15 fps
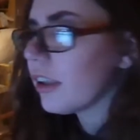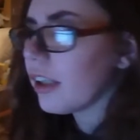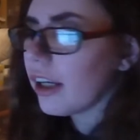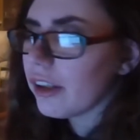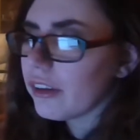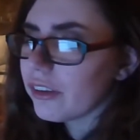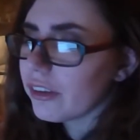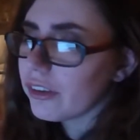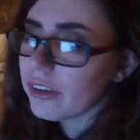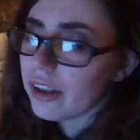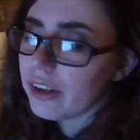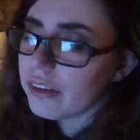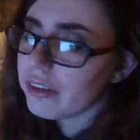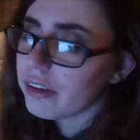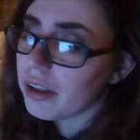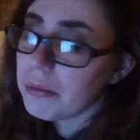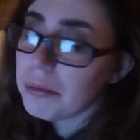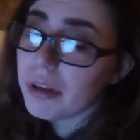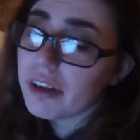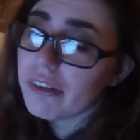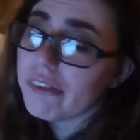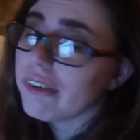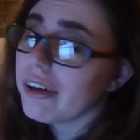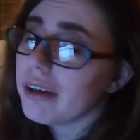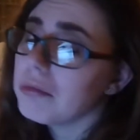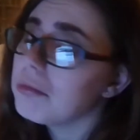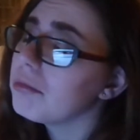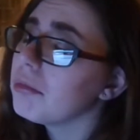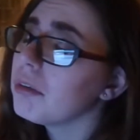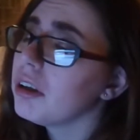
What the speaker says: gonna exercise tonight because I'm